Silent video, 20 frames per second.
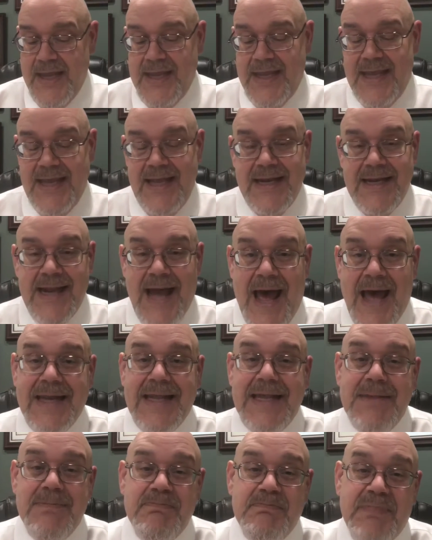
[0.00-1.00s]
cannot
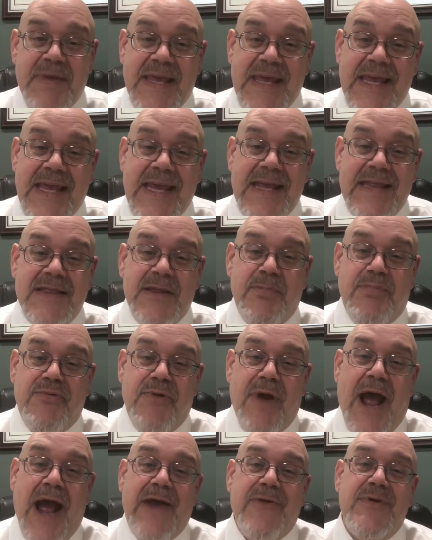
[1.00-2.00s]
impede the
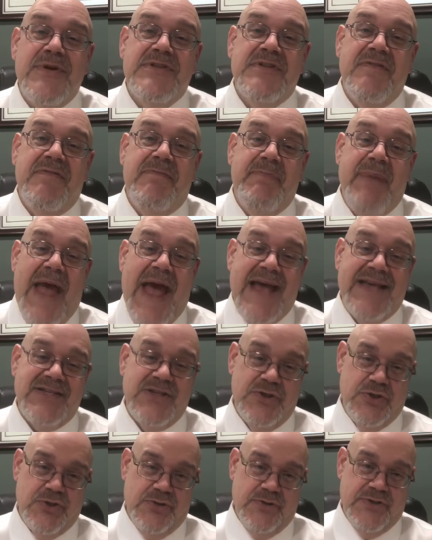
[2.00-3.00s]
progress of
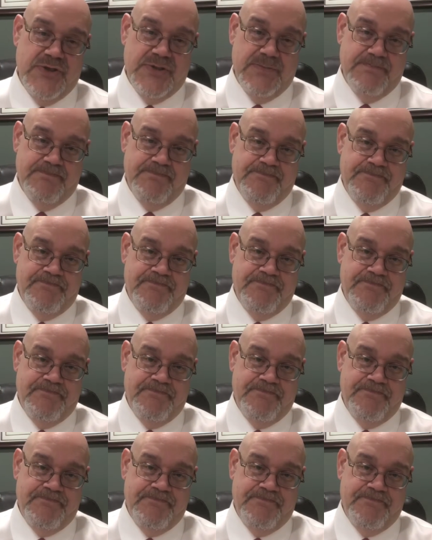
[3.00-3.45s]
passengers.